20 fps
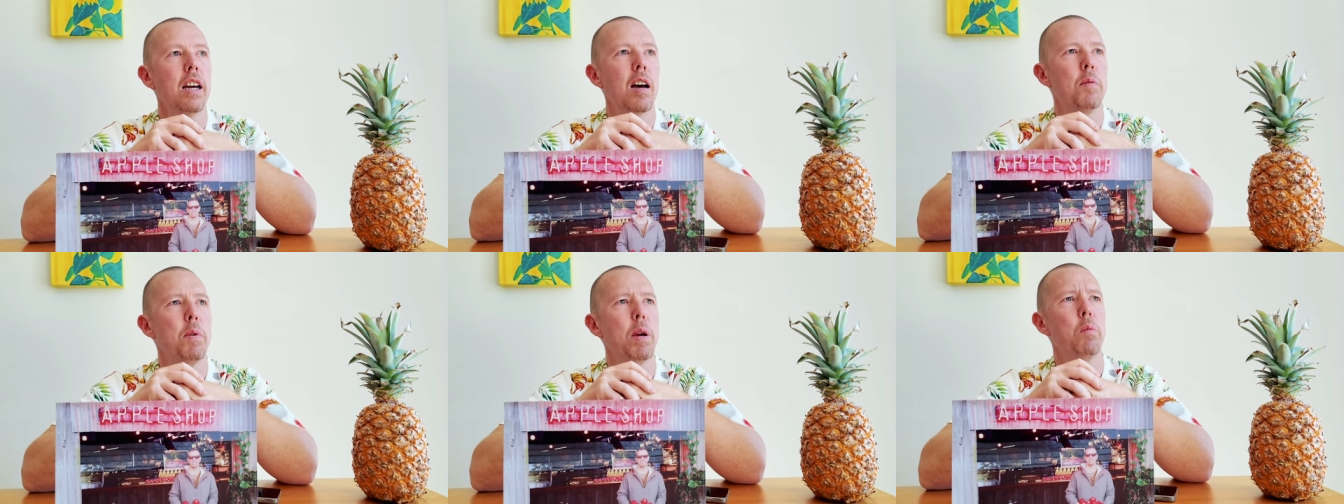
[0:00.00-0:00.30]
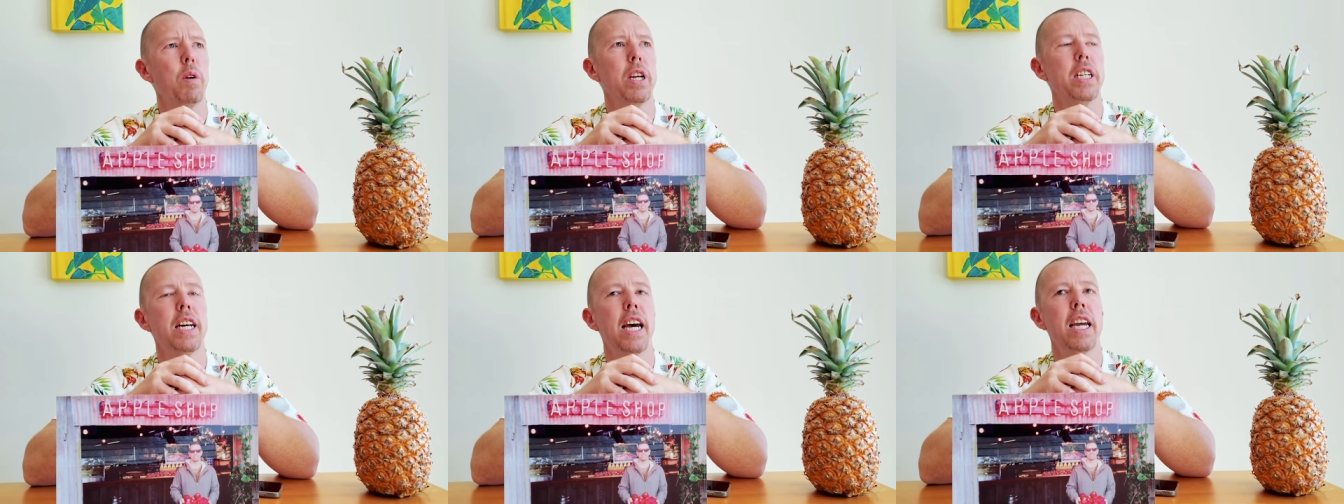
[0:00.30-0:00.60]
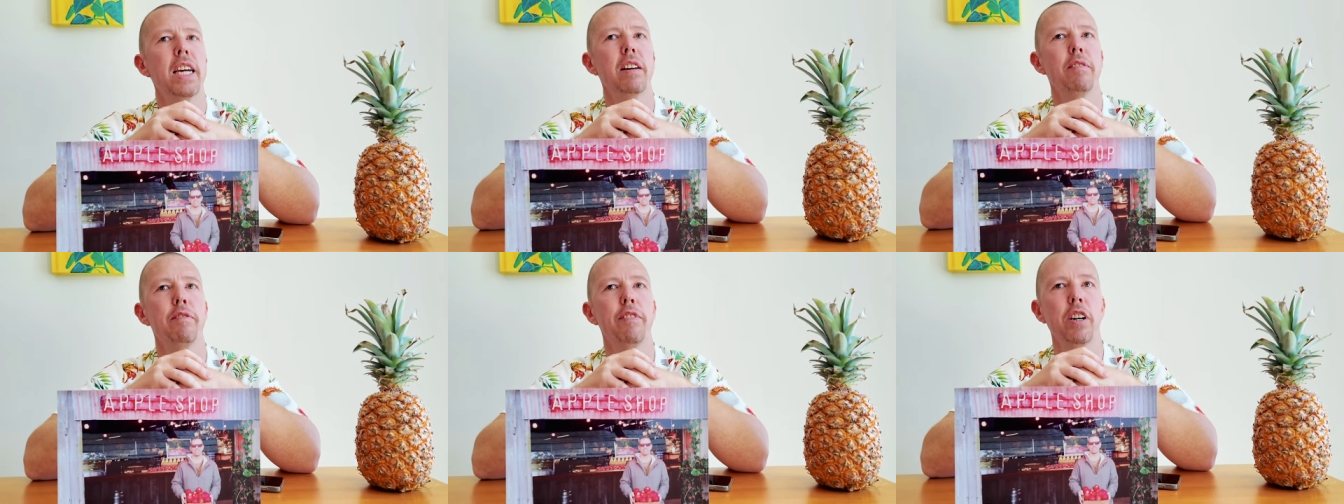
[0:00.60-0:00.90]
I mean, we
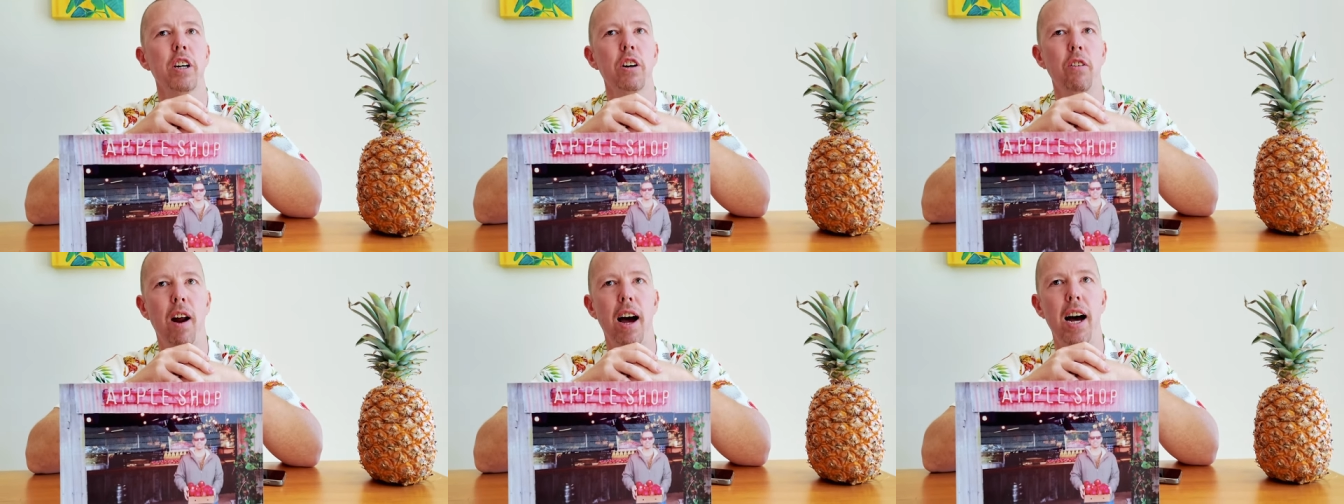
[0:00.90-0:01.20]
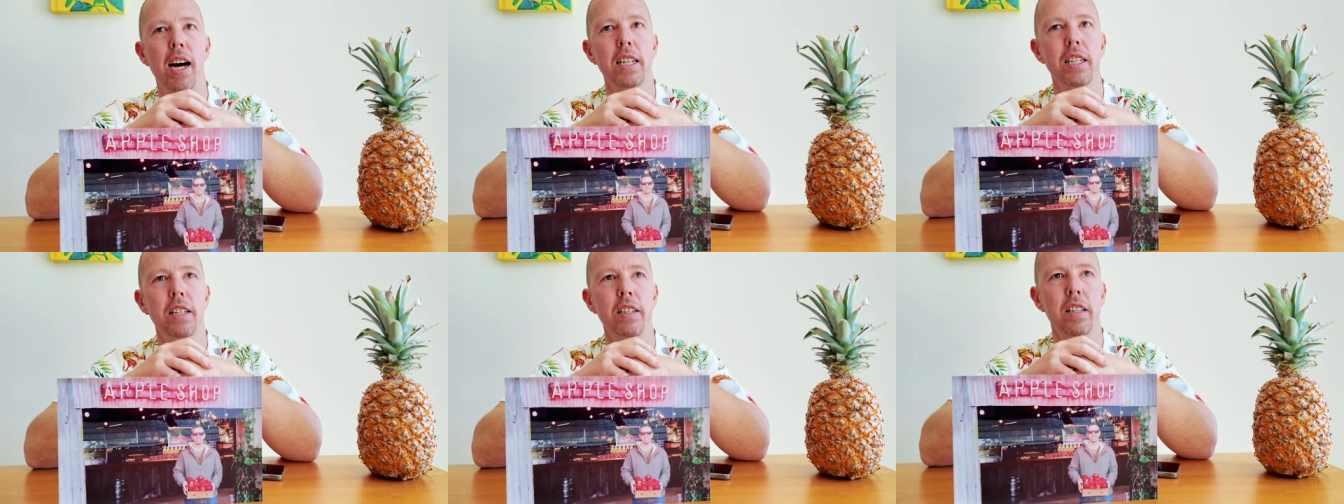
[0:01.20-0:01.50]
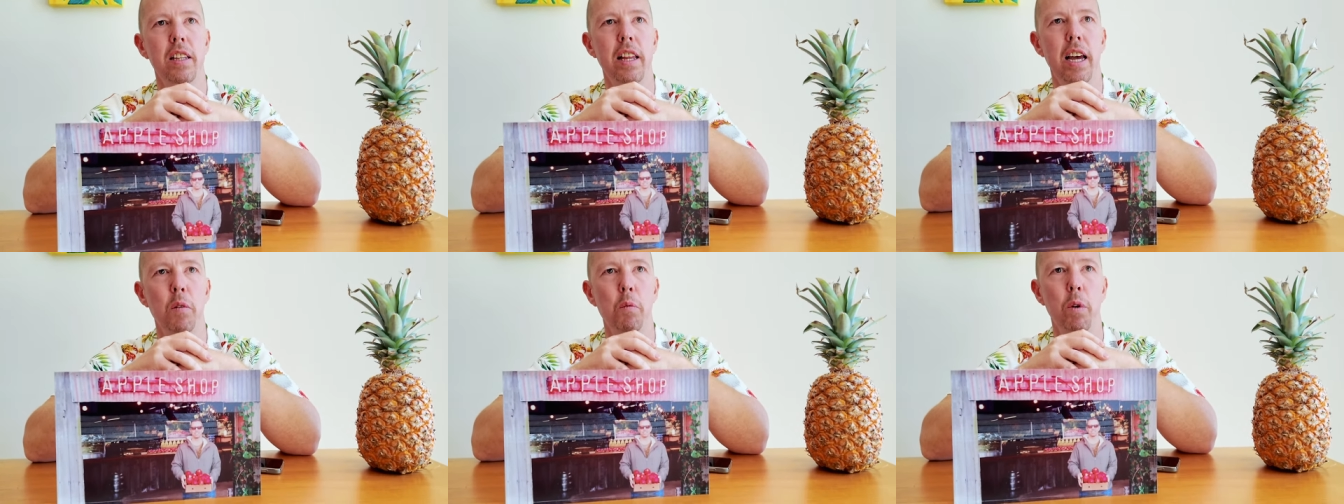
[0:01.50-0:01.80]
take it for
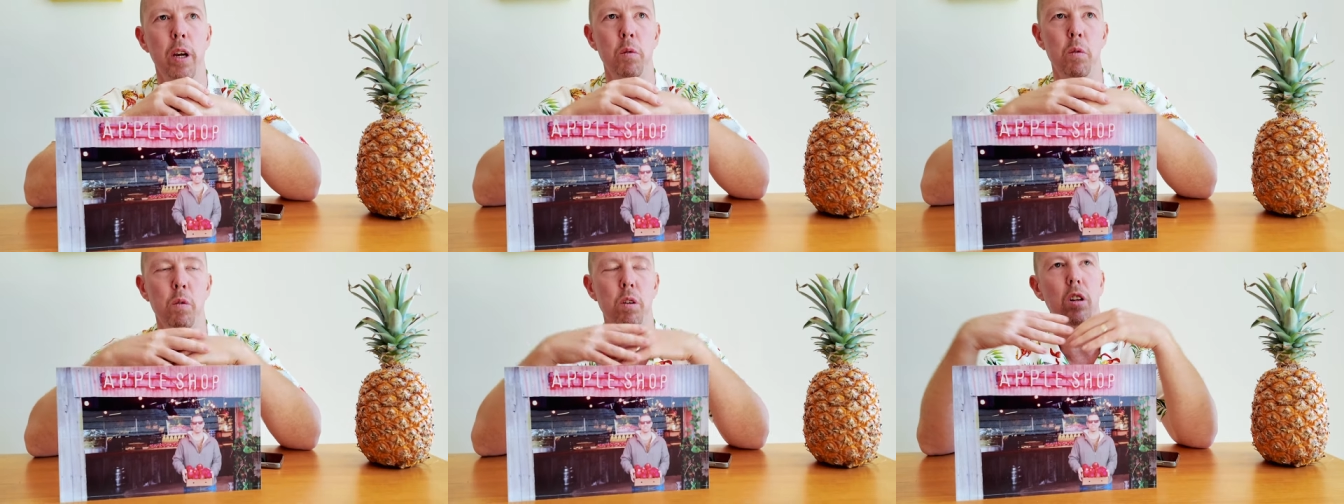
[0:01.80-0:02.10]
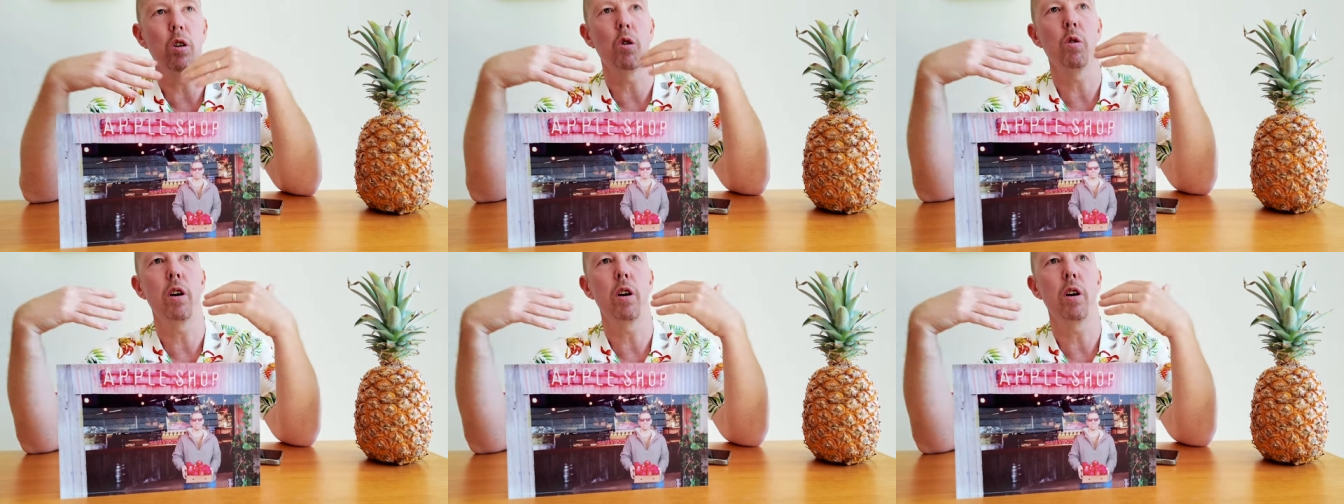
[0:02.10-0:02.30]
granted that we will